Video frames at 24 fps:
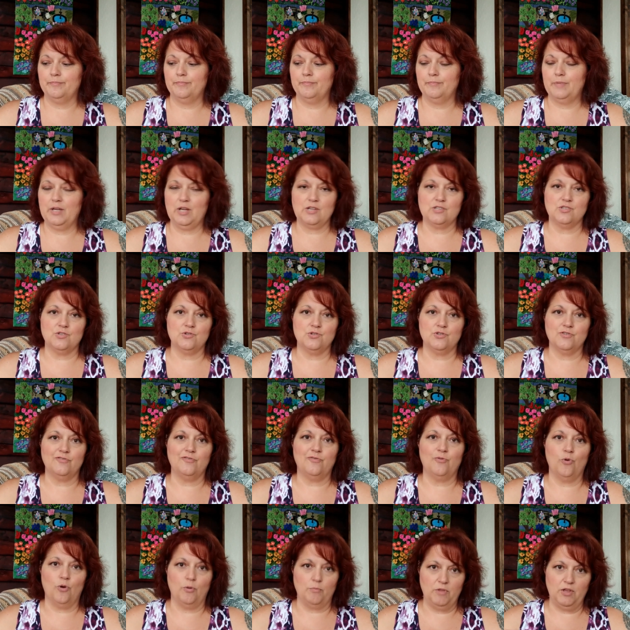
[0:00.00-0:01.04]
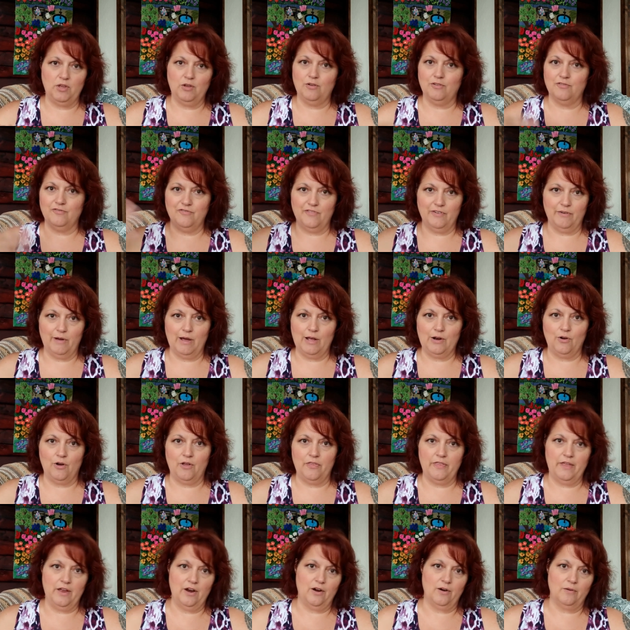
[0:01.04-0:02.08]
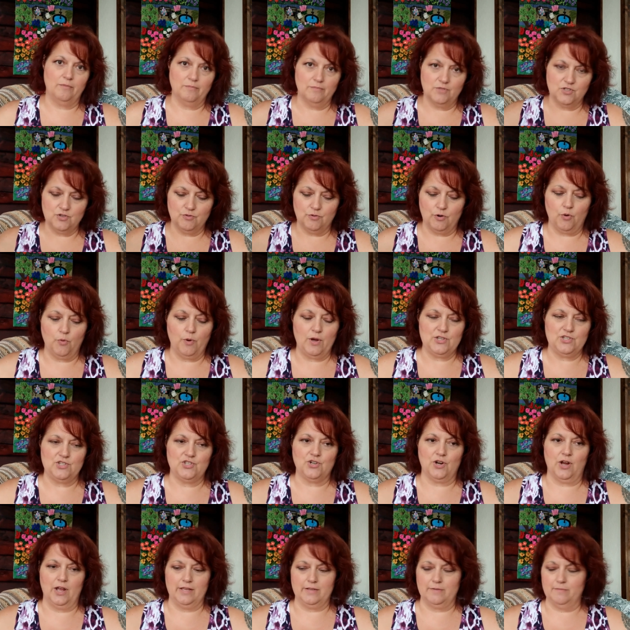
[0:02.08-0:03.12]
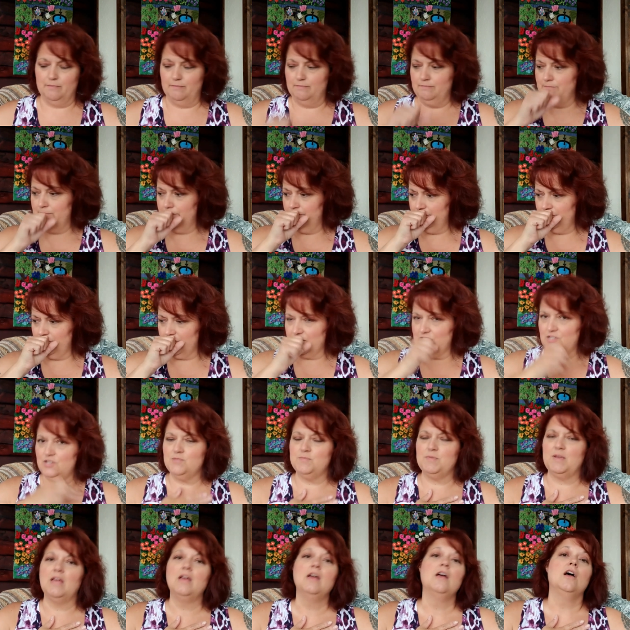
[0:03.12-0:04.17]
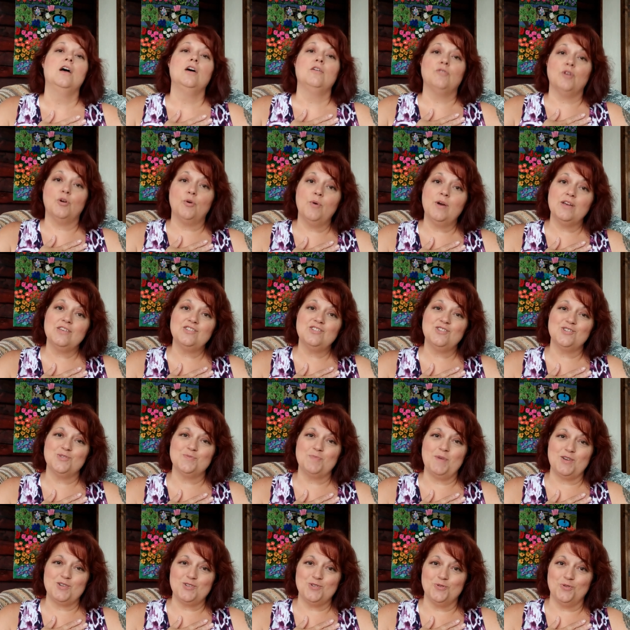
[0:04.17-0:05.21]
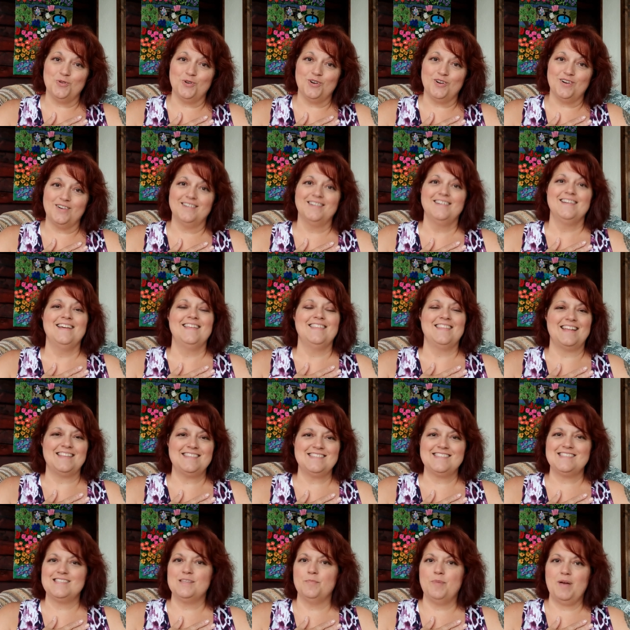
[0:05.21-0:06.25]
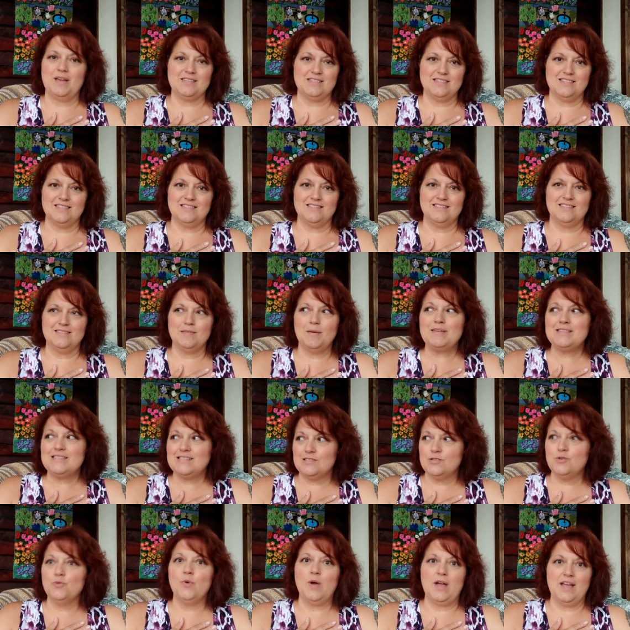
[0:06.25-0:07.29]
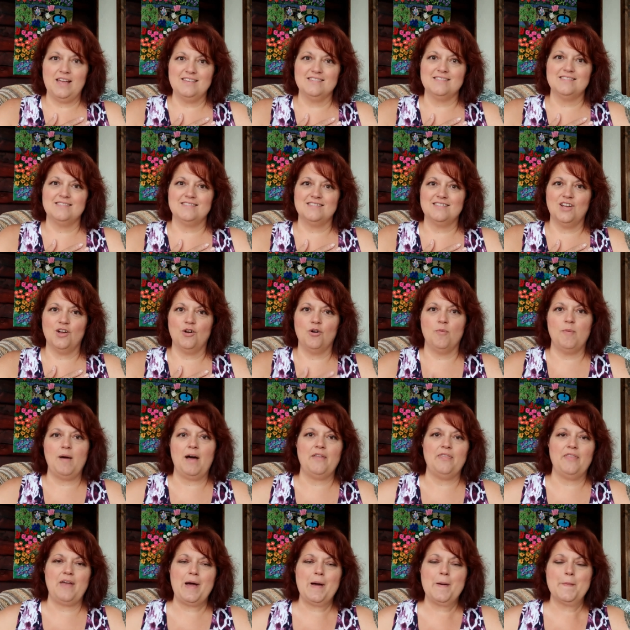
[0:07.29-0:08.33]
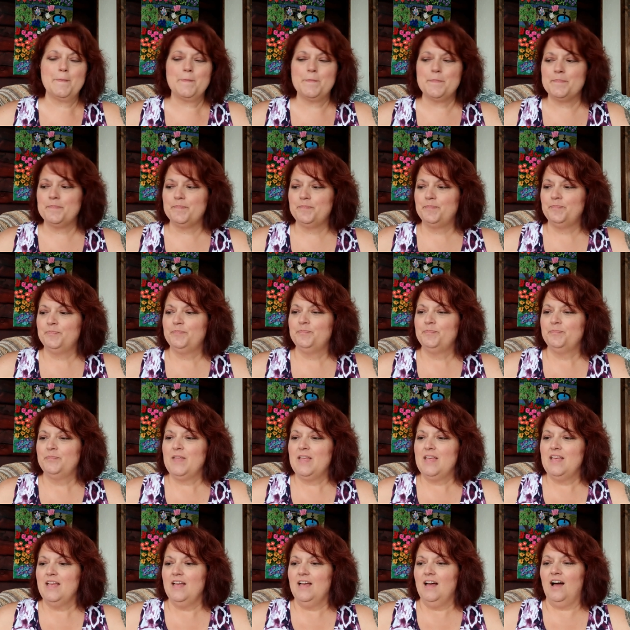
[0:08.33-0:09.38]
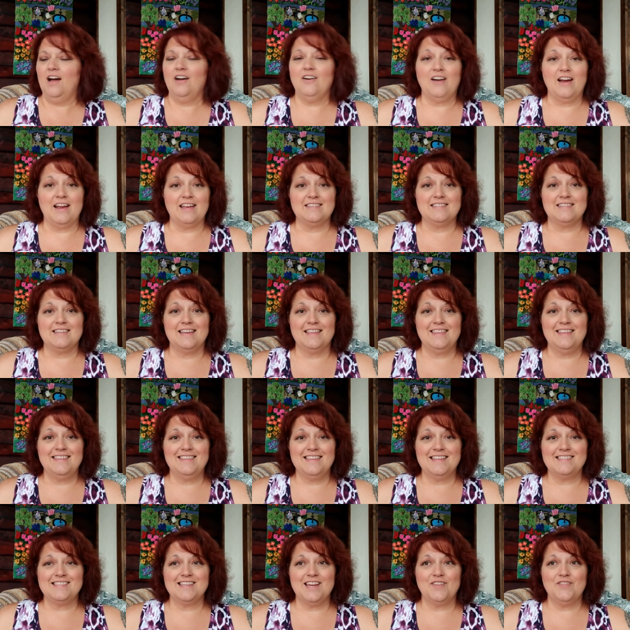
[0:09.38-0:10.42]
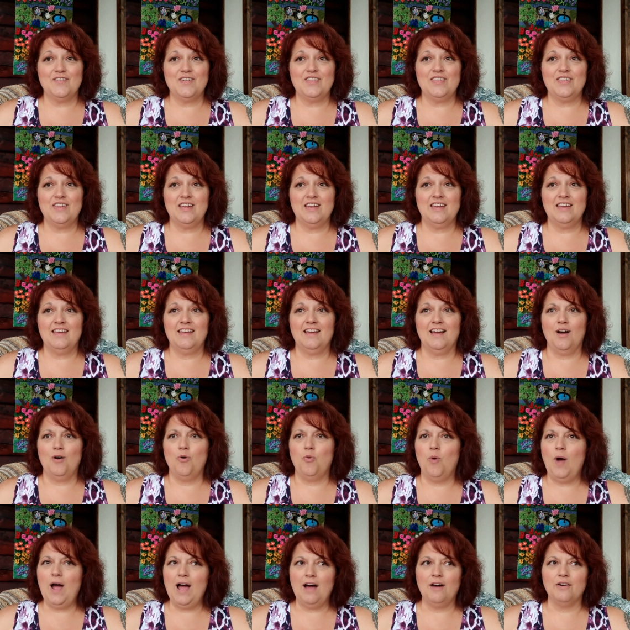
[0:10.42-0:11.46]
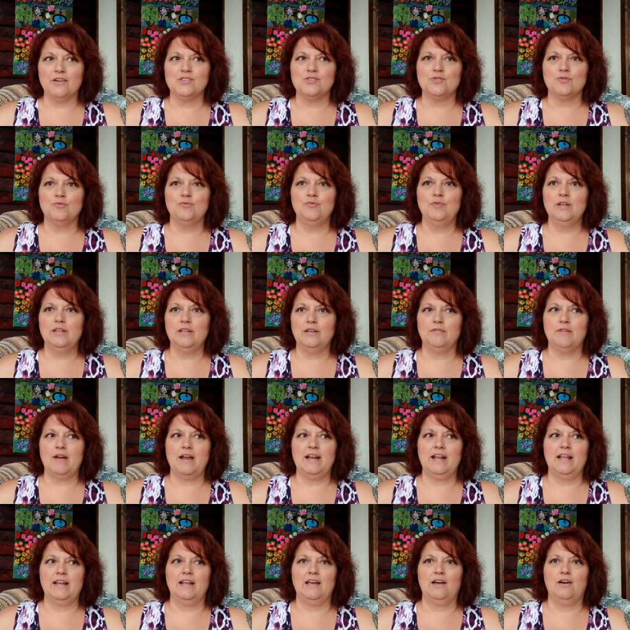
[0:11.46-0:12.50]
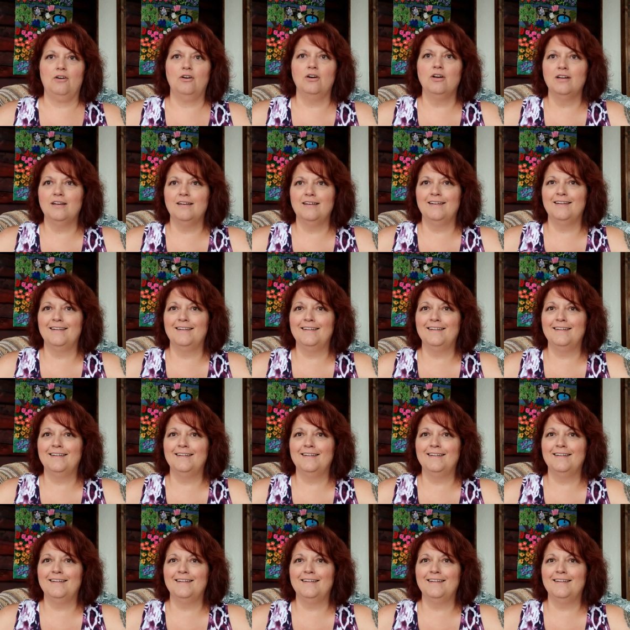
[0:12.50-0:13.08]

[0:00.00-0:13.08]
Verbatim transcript: because there's a form that you can fill out on there to request your mm, excuse me request your special order. That's the best best two ways to go about that. All right, I think that's everything. Wow, it's really raining now.